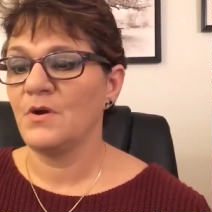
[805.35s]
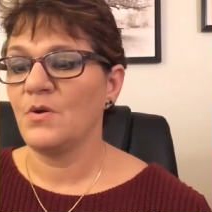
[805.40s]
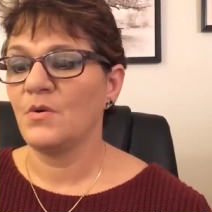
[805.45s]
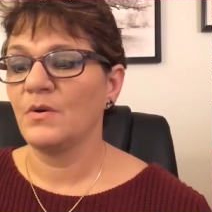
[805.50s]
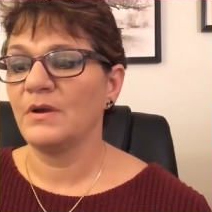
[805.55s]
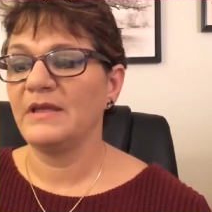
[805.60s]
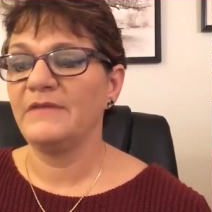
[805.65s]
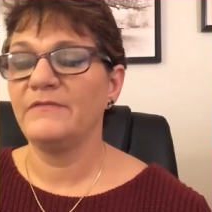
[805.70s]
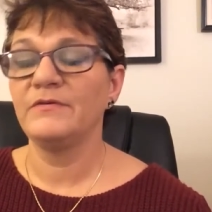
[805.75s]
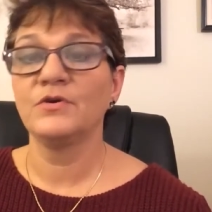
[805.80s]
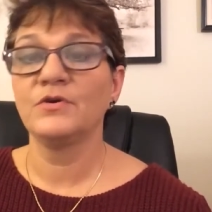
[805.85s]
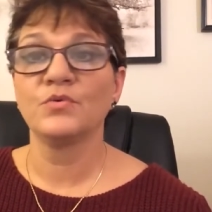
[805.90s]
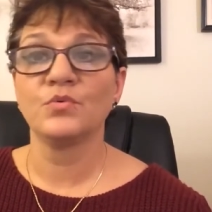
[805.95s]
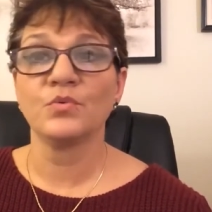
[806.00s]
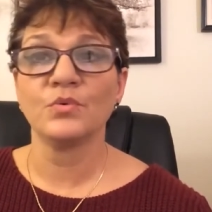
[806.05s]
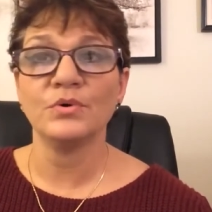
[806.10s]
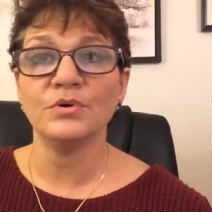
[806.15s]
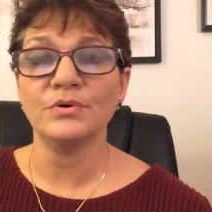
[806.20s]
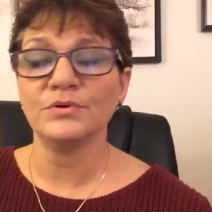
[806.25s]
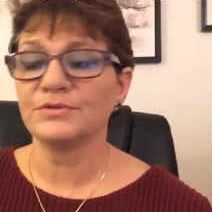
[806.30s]
or even
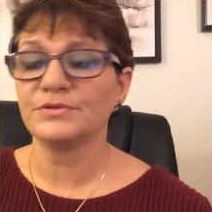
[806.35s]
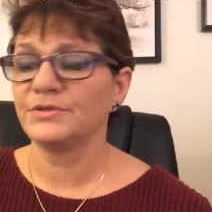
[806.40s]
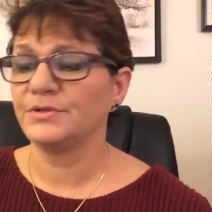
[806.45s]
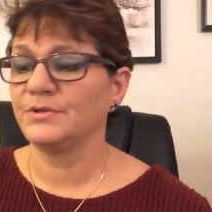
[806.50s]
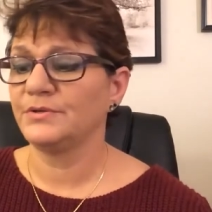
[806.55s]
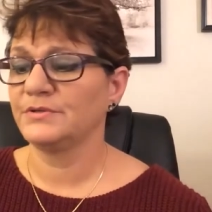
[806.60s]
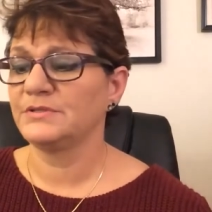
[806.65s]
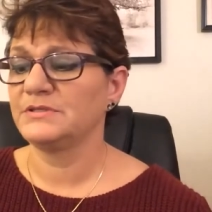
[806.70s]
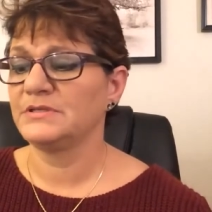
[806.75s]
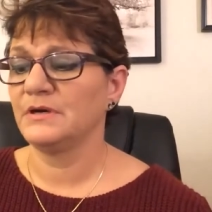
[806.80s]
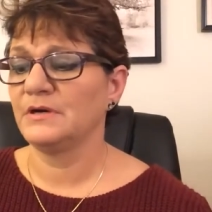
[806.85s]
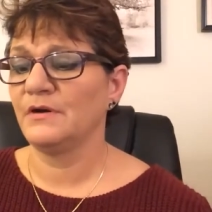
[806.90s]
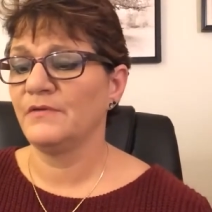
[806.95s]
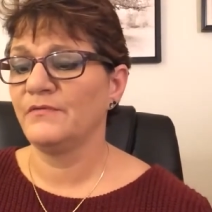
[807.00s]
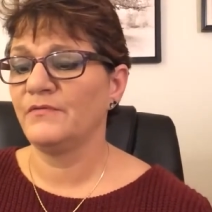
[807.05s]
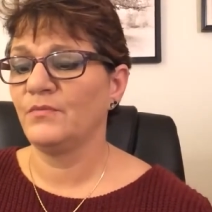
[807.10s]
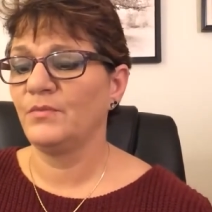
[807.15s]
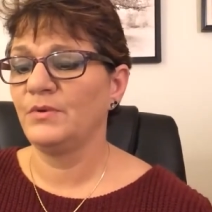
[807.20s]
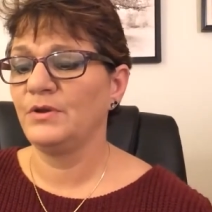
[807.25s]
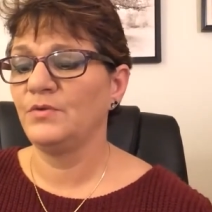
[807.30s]
cruel to
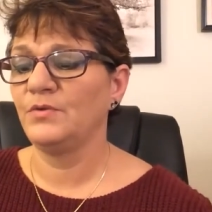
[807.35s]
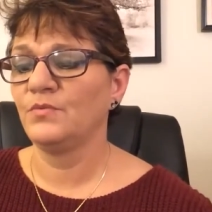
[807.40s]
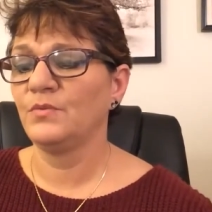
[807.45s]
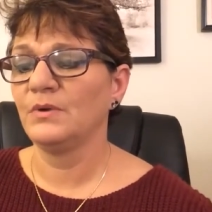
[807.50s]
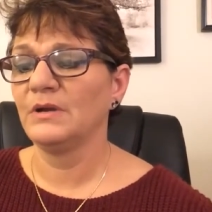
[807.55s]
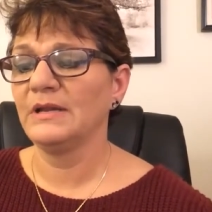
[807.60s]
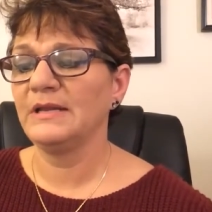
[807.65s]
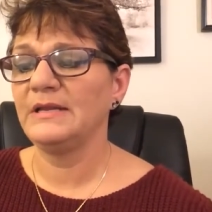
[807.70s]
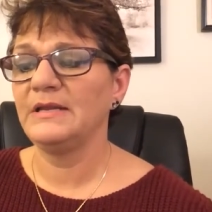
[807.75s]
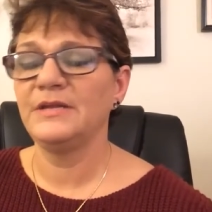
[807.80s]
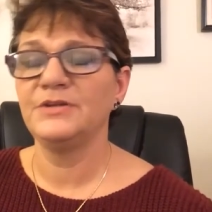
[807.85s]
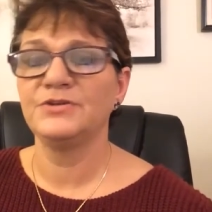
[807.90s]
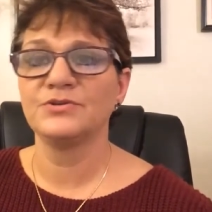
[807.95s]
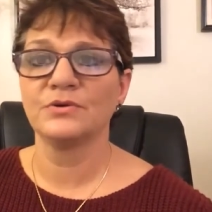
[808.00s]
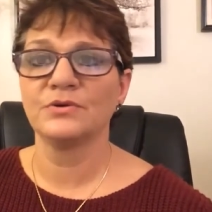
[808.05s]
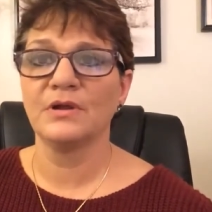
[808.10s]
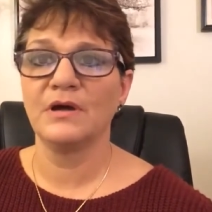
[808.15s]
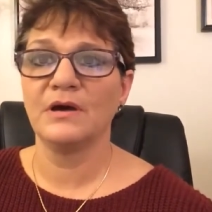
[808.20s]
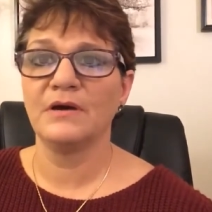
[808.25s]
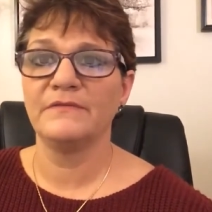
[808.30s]
yourself when you really need
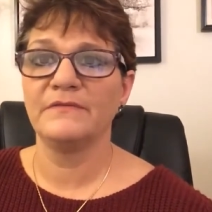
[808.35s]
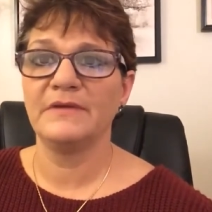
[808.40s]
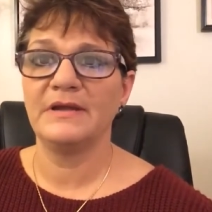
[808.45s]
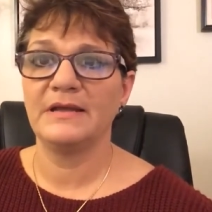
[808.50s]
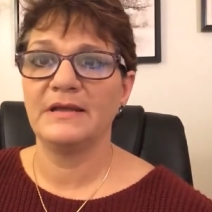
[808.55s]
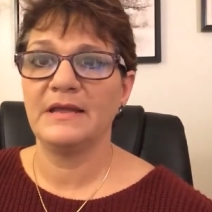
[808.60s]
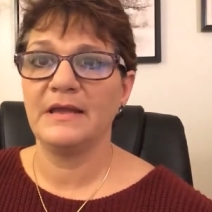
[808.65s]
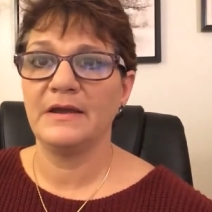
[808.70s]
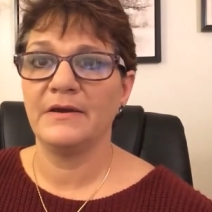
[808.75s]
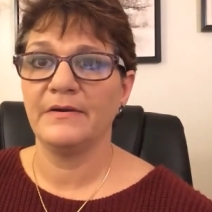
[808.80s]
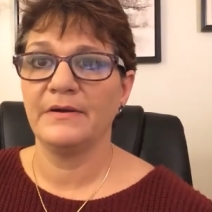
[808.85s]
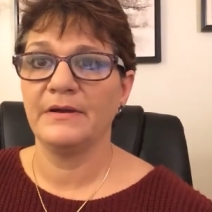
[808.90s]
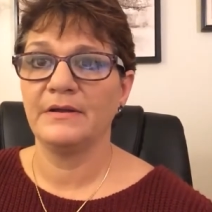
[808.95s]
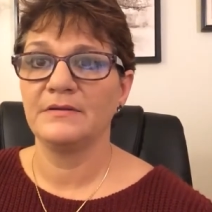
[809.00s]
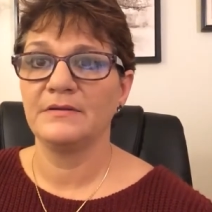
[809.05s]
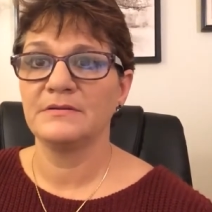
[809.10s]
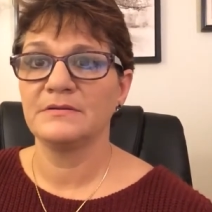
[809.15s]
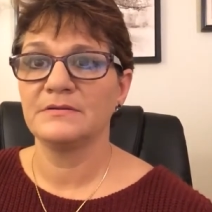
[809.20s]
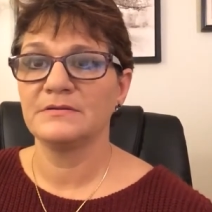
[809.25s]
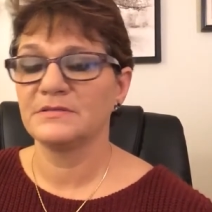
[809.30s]
your love and
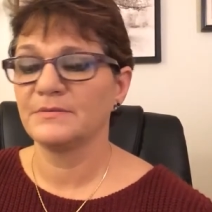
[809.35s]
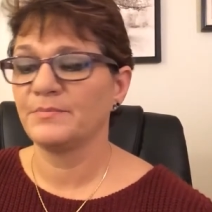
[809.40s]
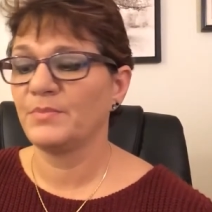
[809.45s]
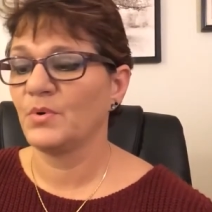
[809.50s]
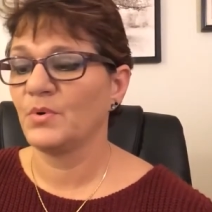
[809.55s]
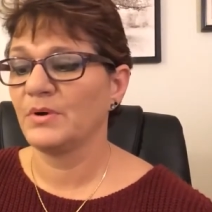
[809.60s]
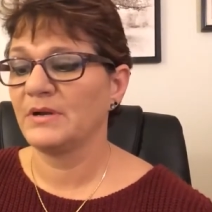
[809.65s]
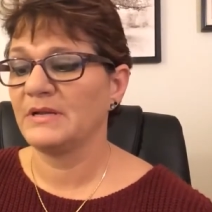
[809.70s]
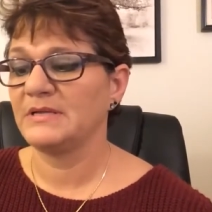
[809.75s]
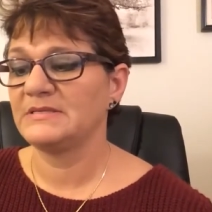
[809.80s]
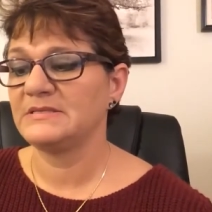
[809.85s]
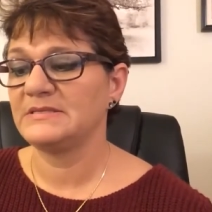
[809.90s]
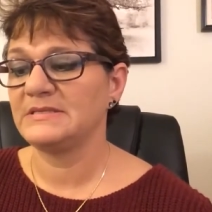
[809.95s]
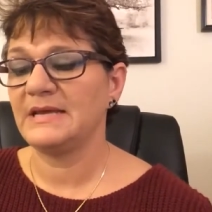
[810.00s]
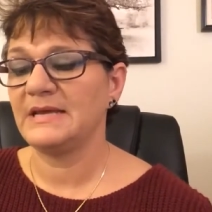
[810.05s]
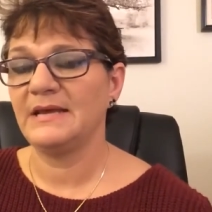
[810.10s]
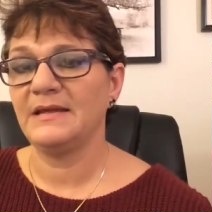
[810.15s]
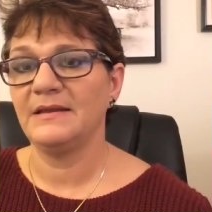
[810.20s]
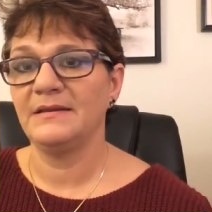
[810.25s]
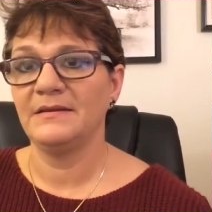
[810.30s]
caring support
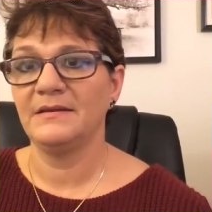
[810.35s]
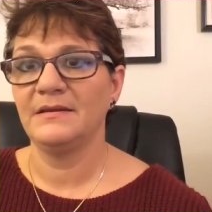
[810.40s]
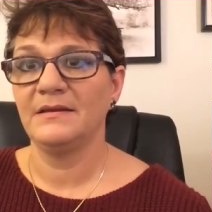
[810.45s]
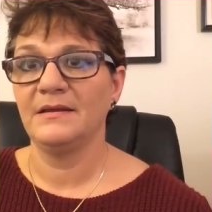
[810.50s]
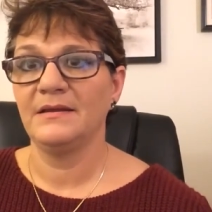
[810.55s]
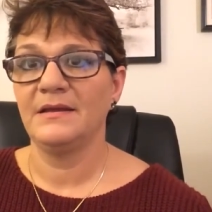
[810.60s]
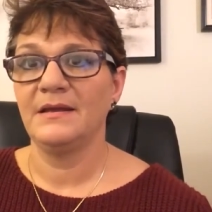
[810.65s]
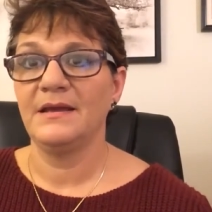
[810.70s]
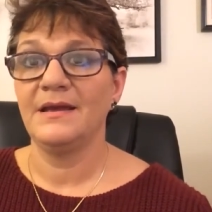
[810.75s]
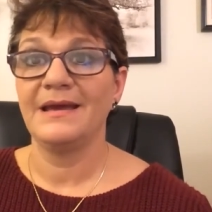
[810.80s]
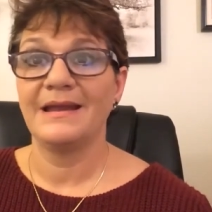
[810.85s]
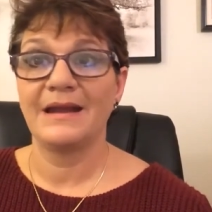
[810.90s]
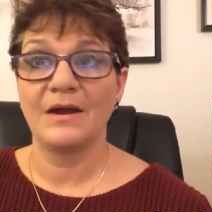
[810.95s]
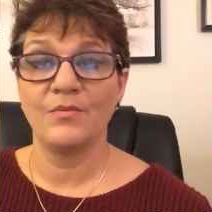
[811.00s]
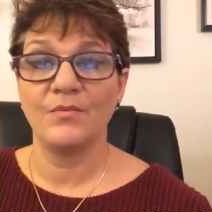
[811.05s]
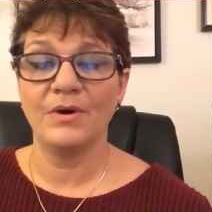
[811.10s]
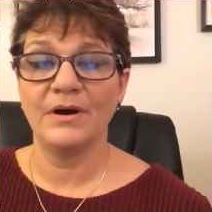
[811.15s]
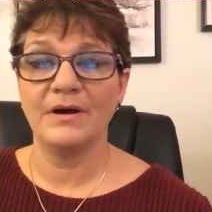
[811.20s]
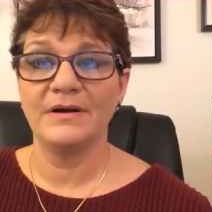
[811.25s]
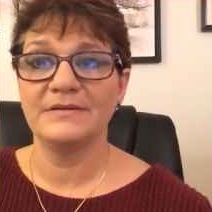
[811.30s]
instead? And I
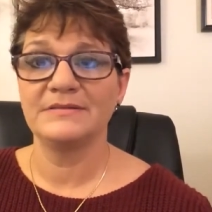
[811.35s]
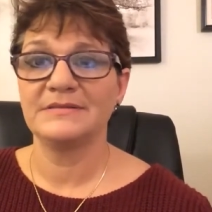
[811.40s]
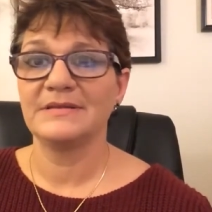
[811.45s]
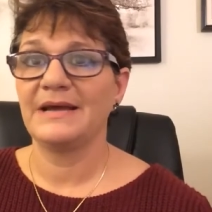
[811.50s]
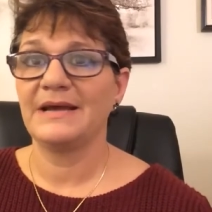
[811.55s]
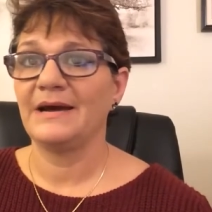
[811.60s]
was.